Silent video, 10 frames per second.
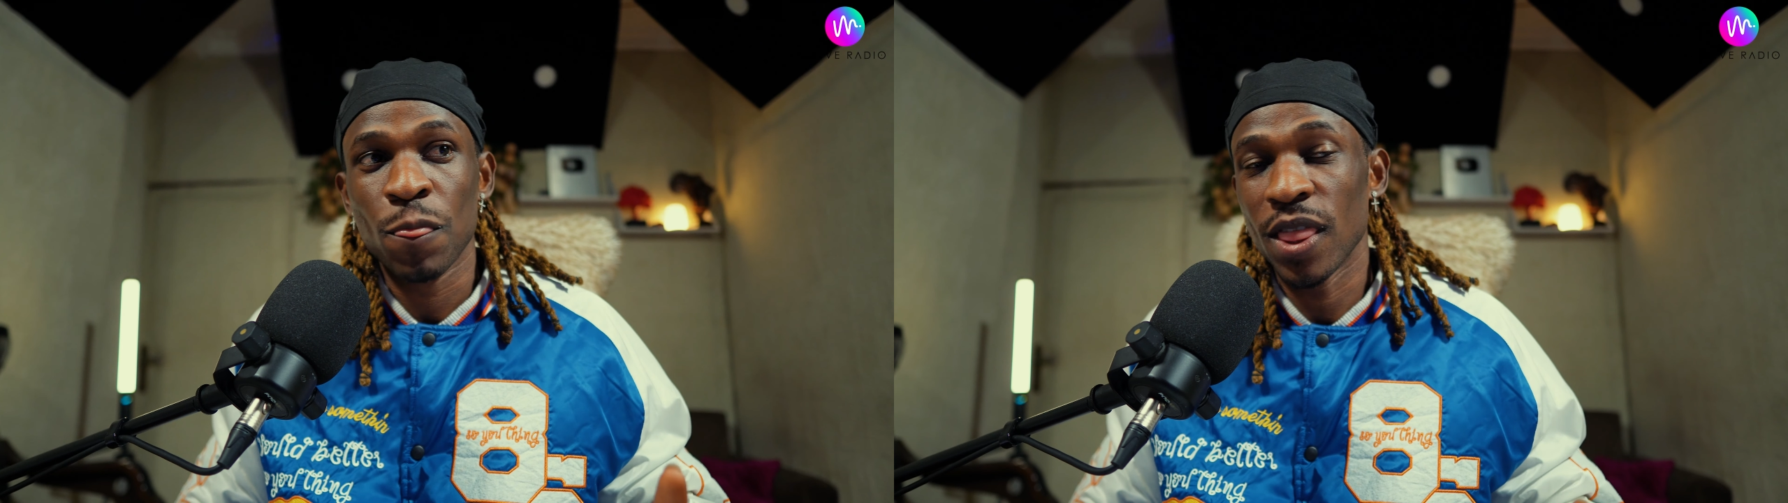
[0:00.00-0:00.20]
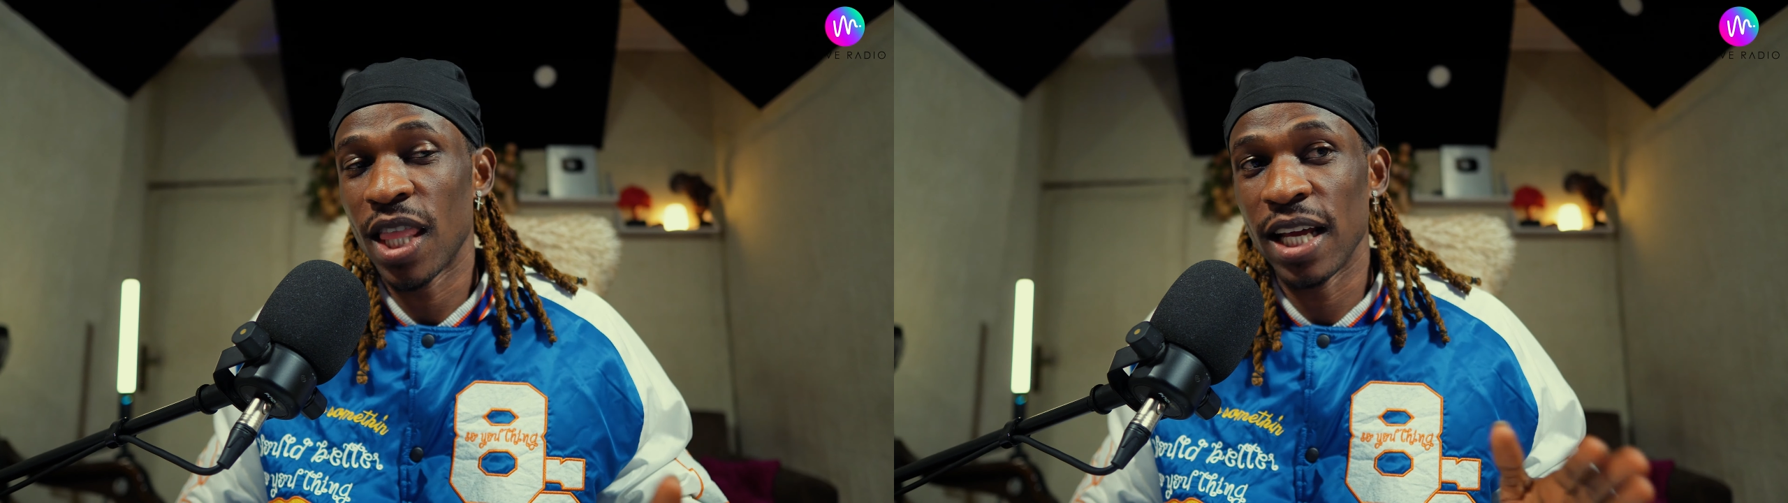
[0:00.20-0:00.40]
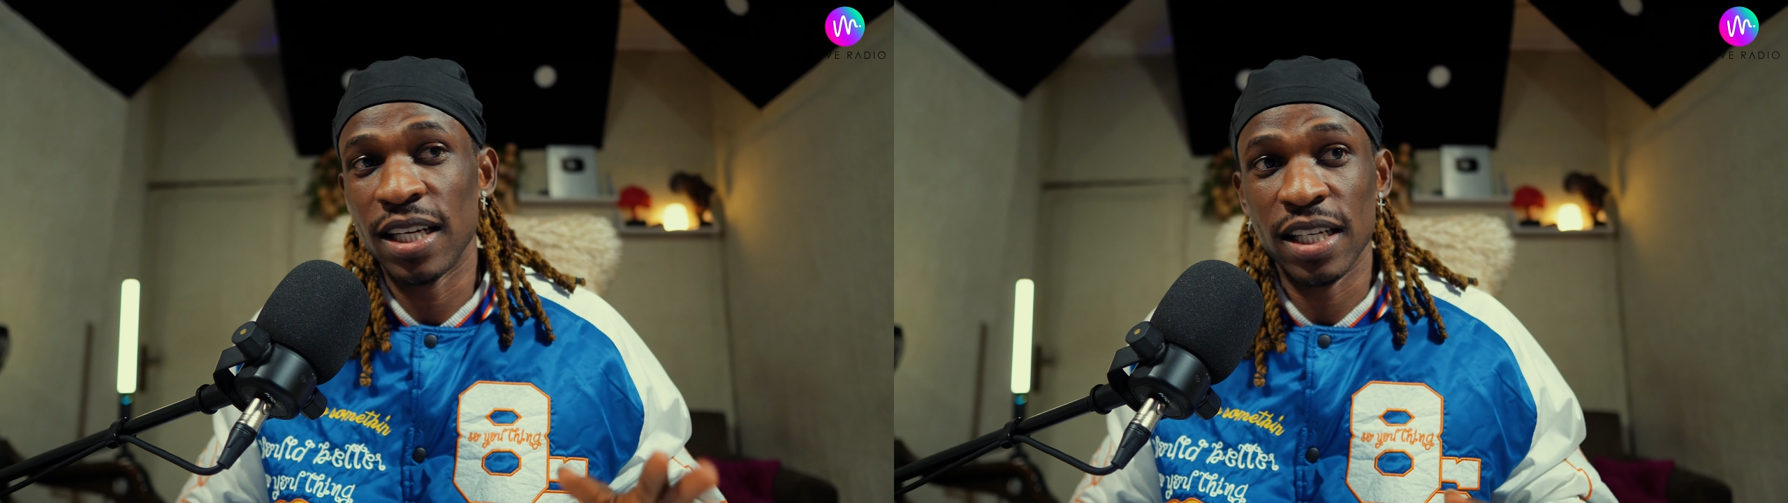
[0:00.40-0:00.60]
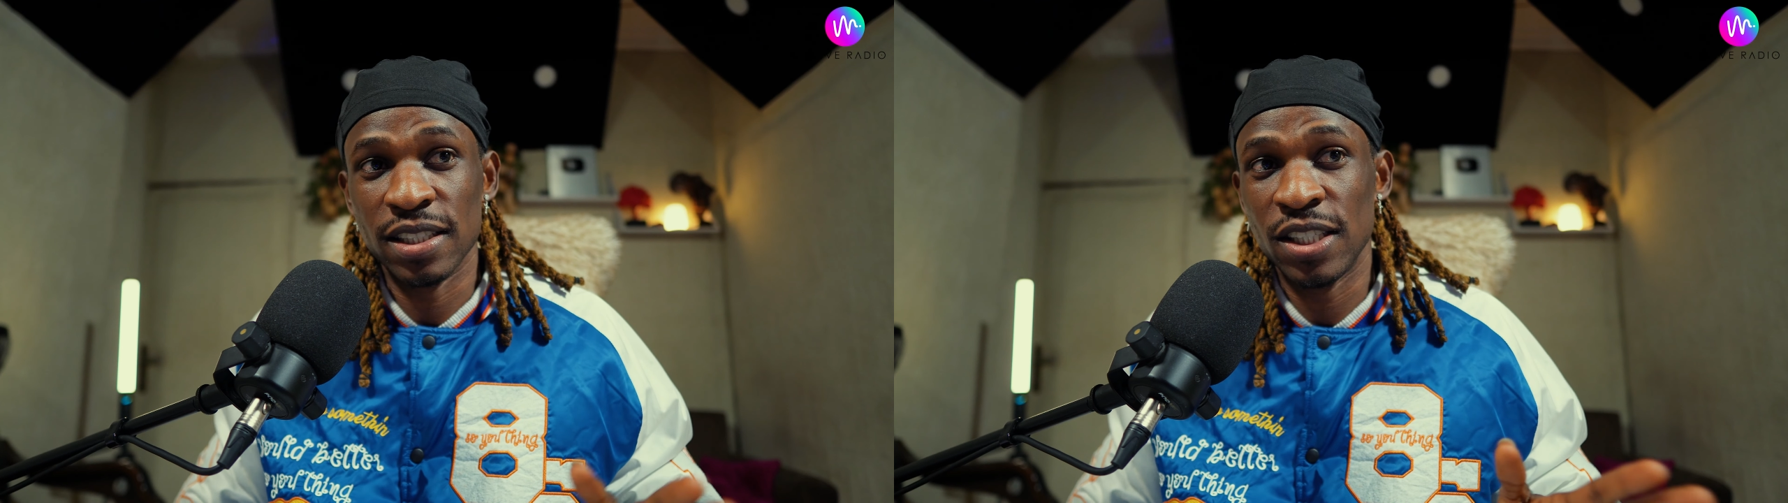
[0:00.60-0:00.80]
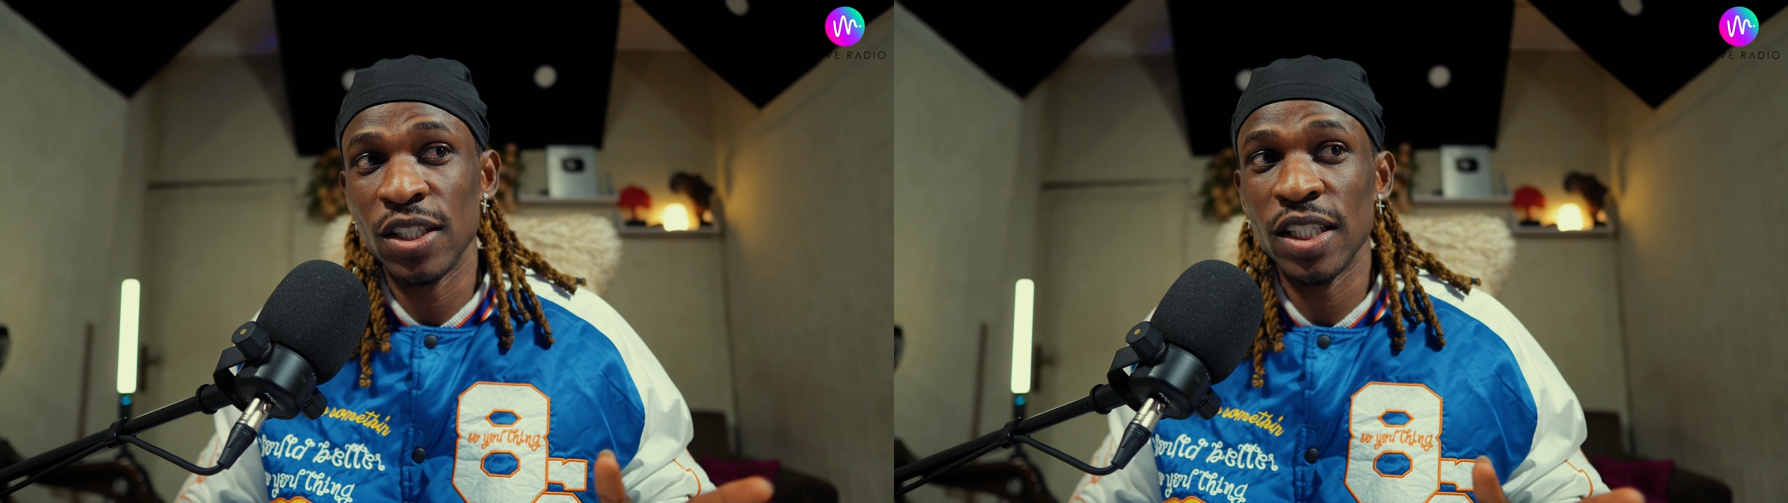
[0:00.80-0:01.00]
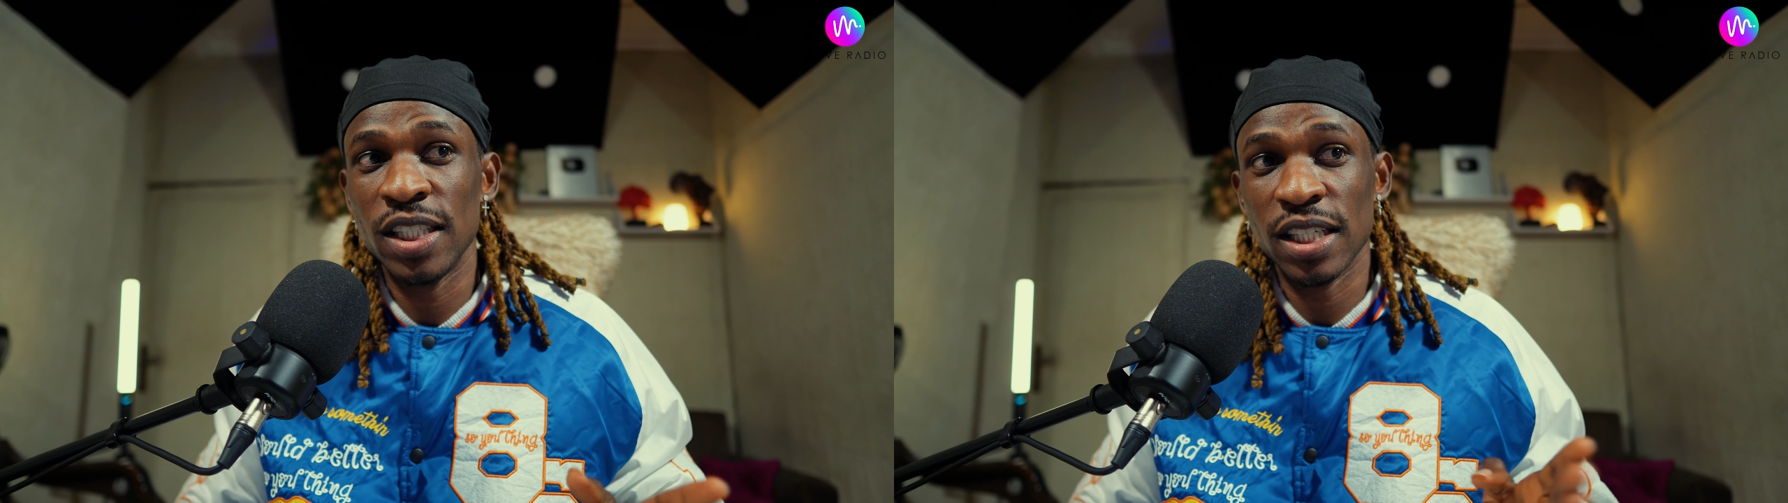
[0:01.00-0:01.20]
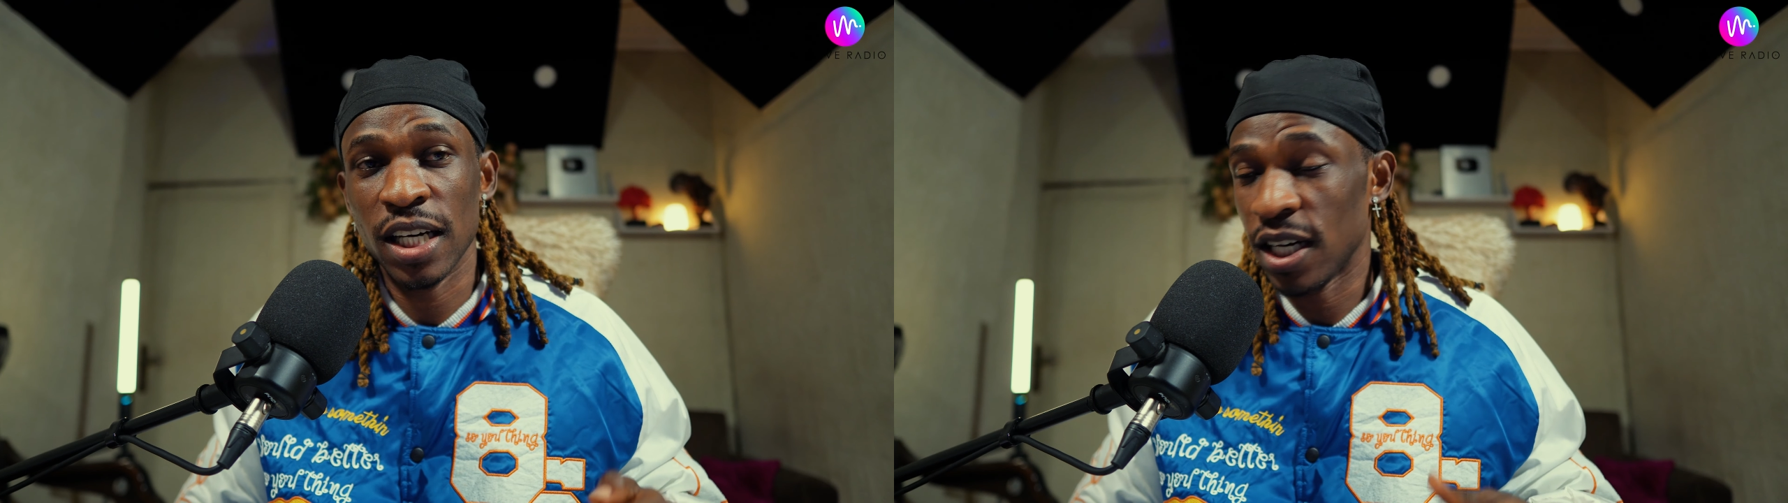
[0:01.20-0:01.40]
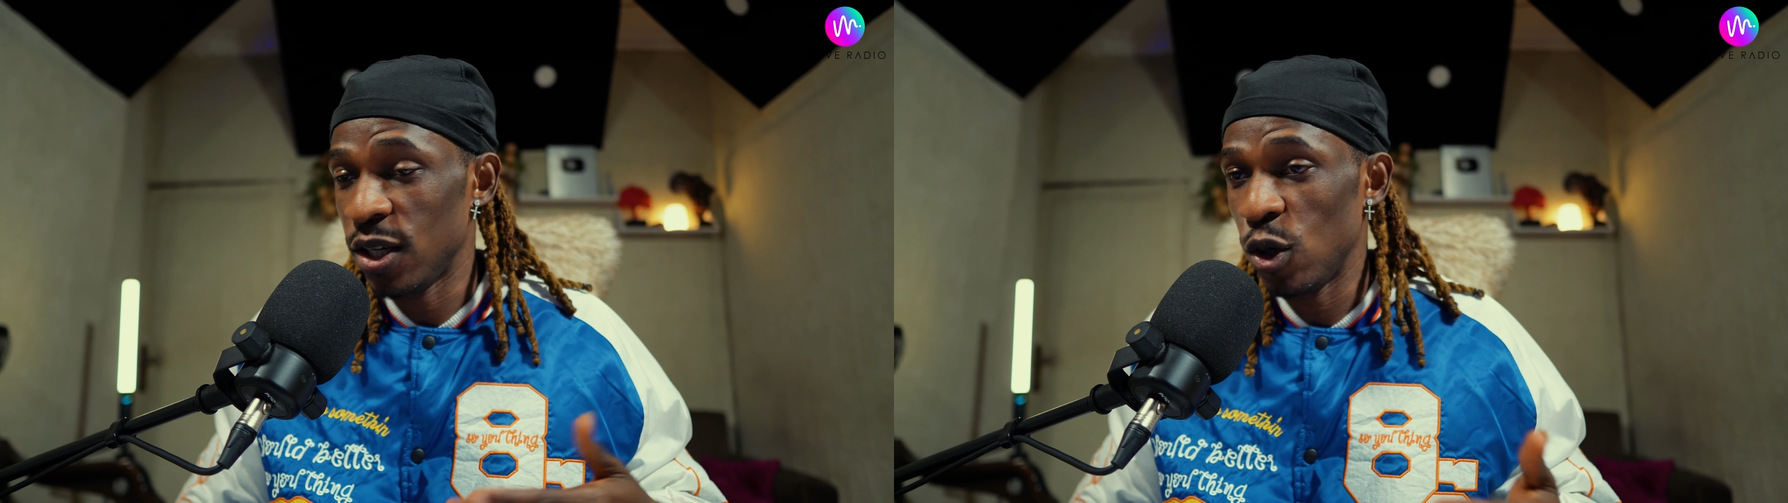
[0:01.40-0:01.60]
then did
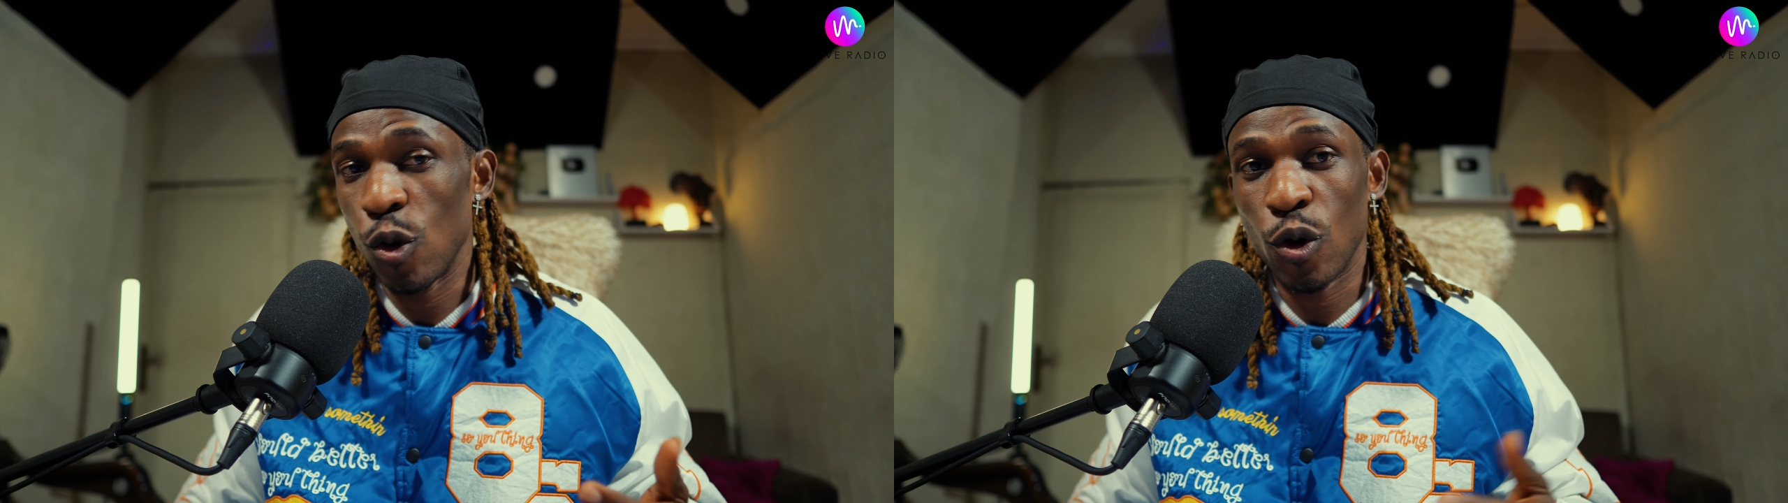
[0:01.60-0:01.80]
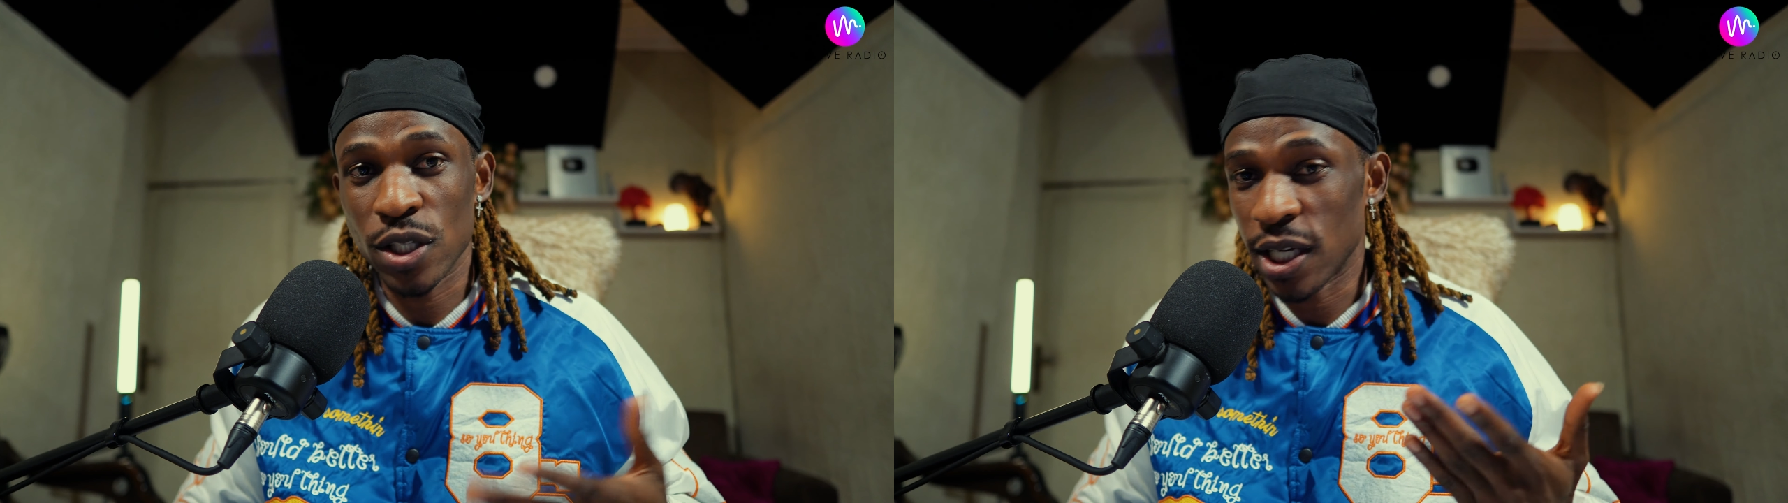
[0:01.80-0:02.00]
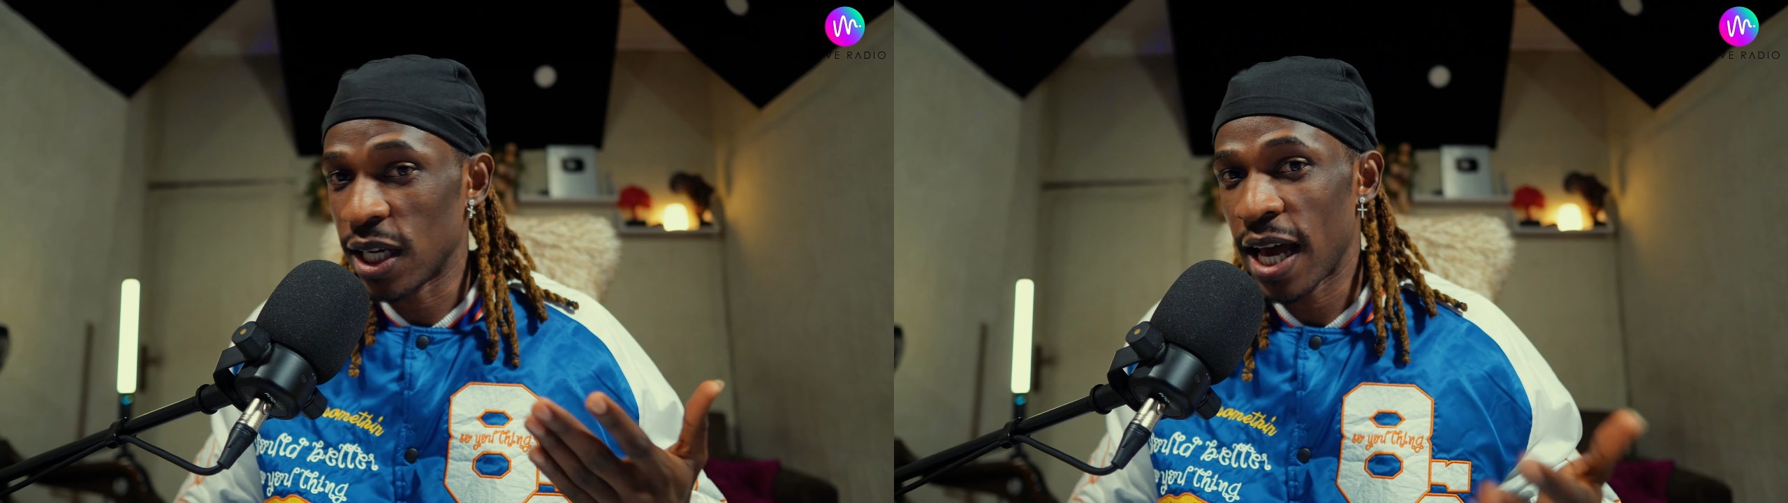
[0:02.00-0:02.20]
low cuts and